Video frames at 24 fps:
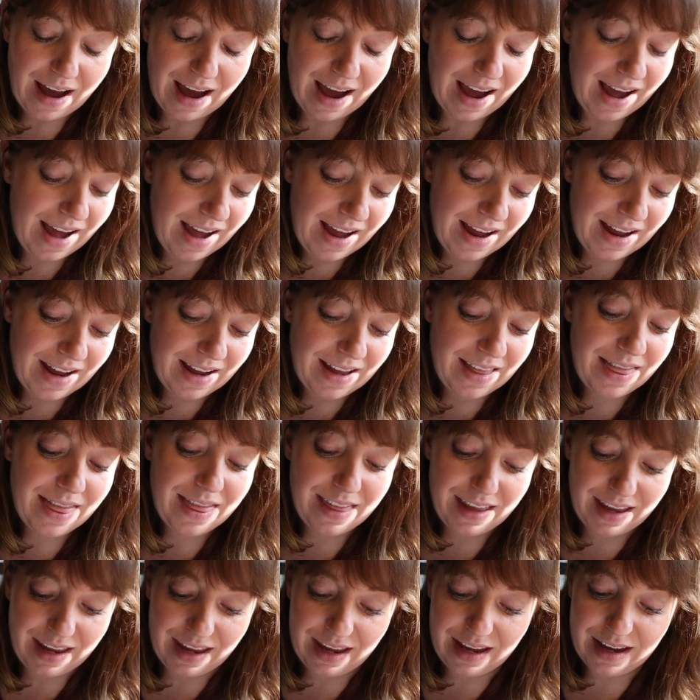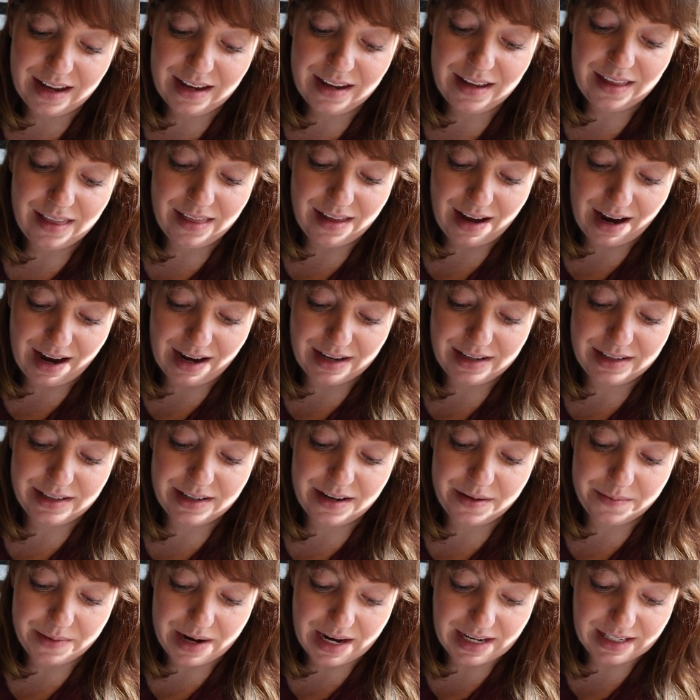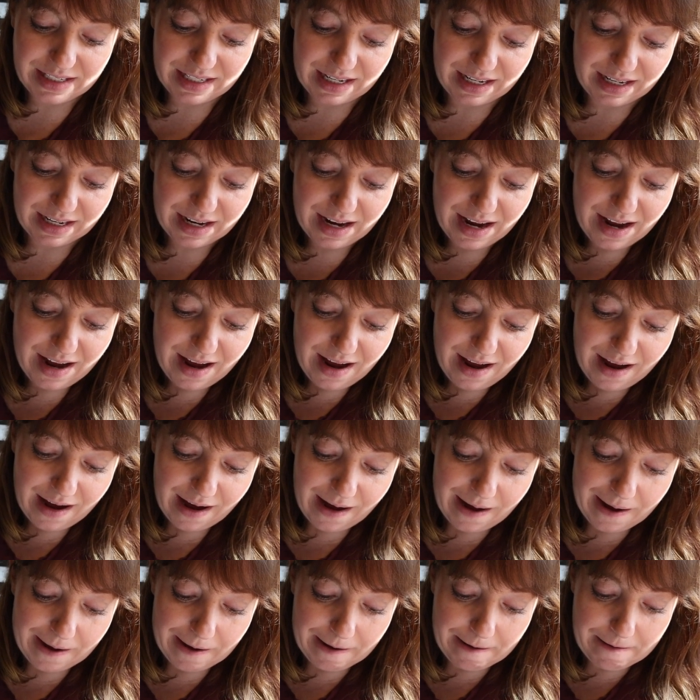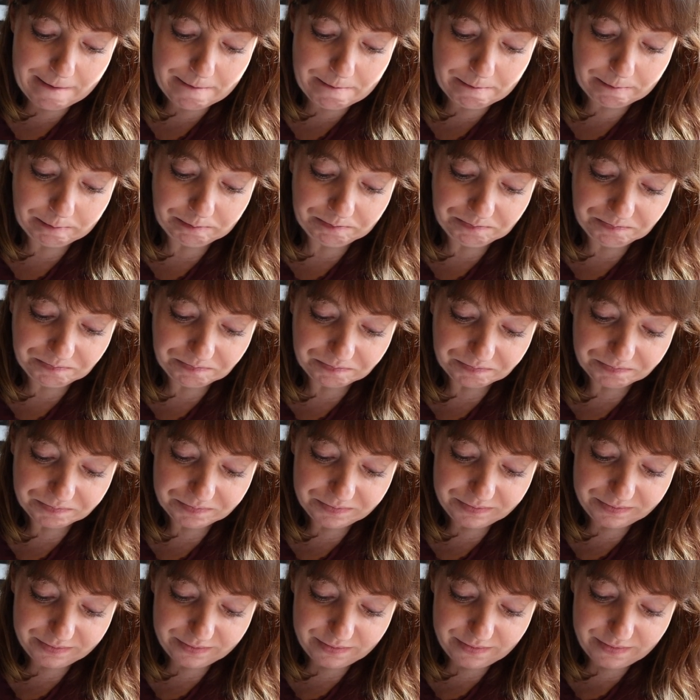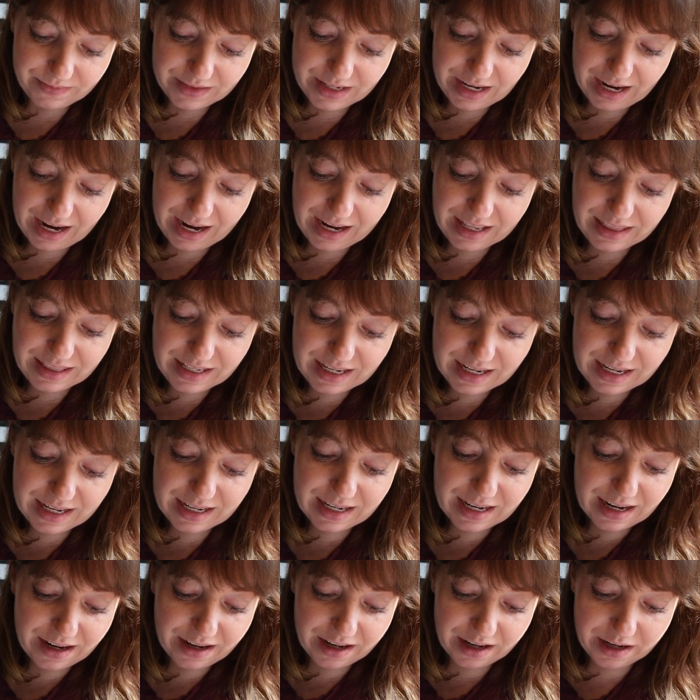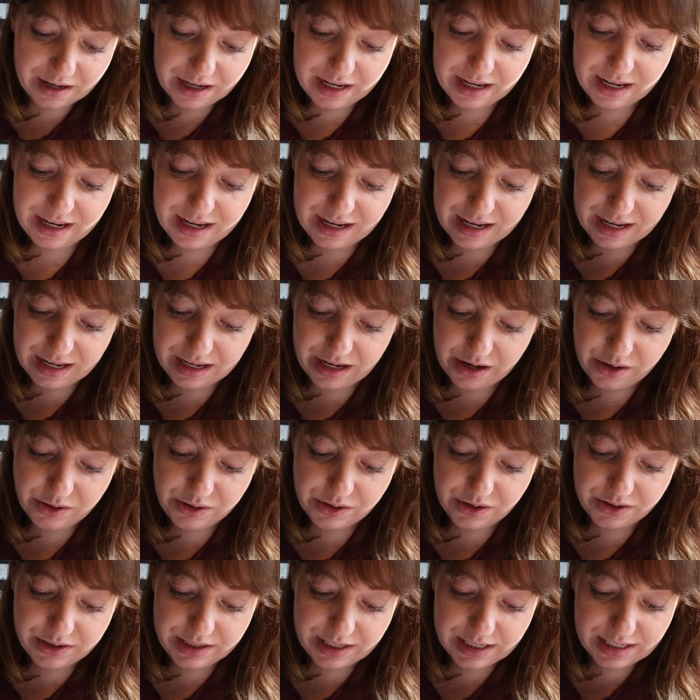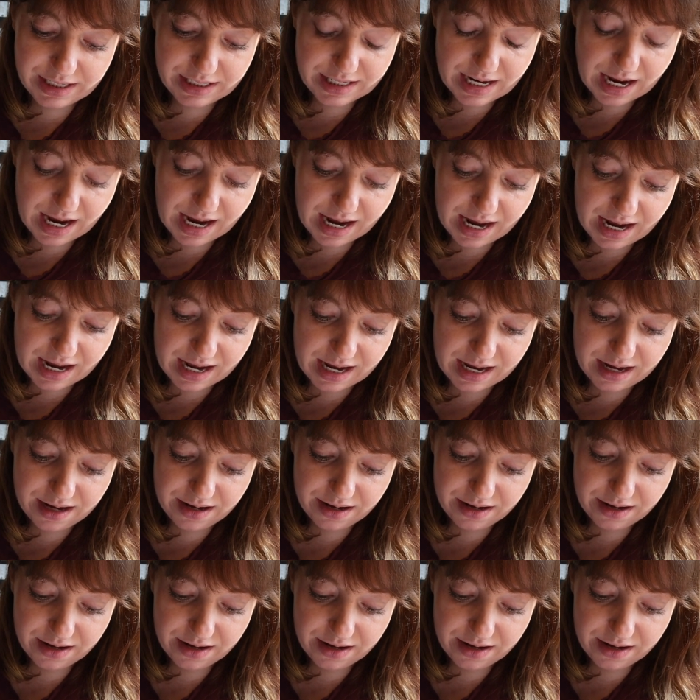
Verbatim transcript: I think that's amazing. Um, and then uh, it goes on to say,